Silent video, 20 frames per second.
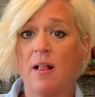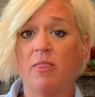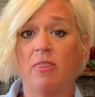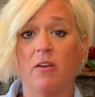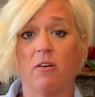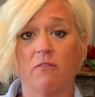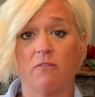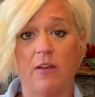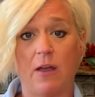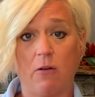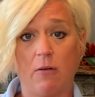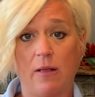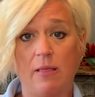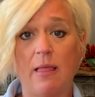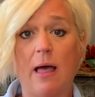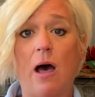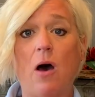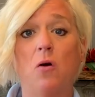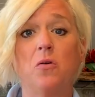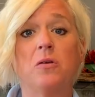They're very
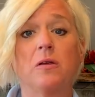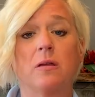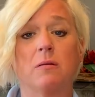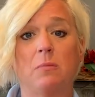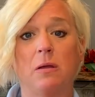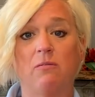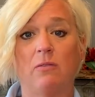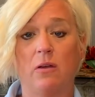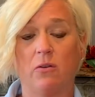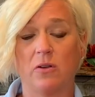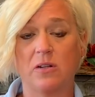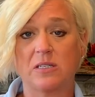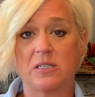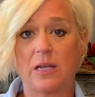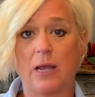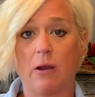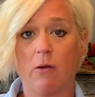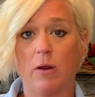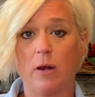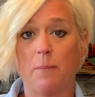loud and can be very
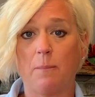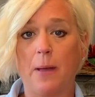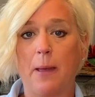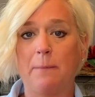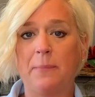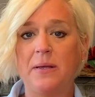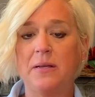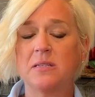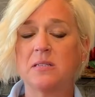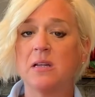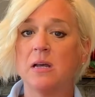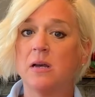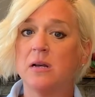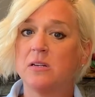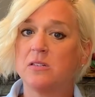scary to puppies.